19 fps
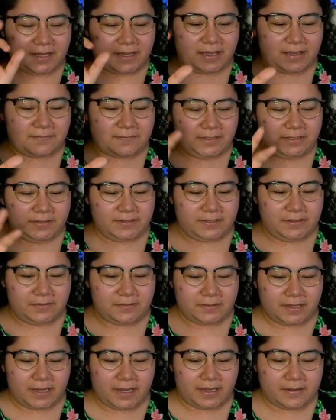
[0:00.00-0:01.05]
every
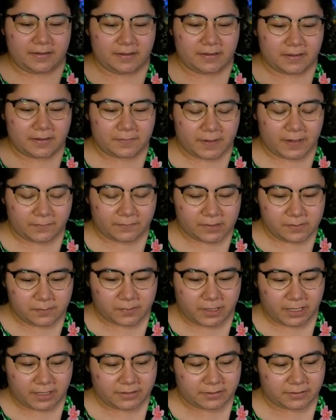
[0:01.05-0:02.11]
single end of every branch.